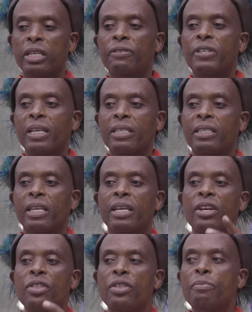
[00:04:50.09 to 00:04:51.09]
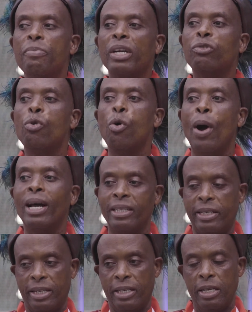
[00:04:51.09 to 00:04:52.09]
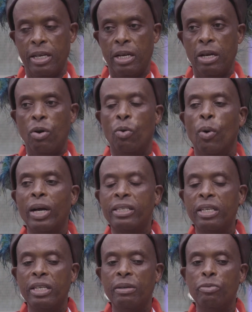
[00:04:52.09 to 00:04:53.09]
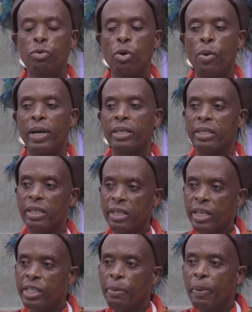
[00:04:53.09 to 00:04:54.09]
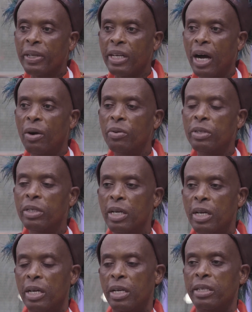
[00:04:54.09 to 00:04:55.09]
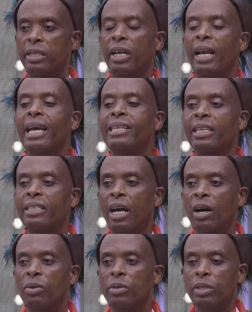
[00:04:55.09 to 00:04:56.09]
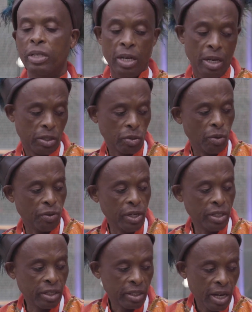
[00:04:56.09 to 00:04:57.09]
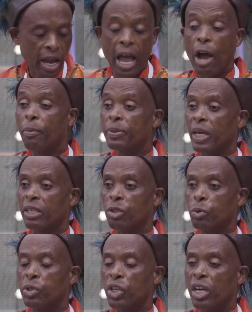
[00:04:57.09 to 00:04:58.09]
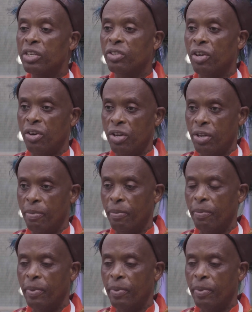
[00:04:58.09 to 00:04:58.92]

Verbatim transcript: gives us the rhythm that we want. What rhythm do we want? Is it a deeper sound? Is it a lighter sound? So this helps us to change the rhythm.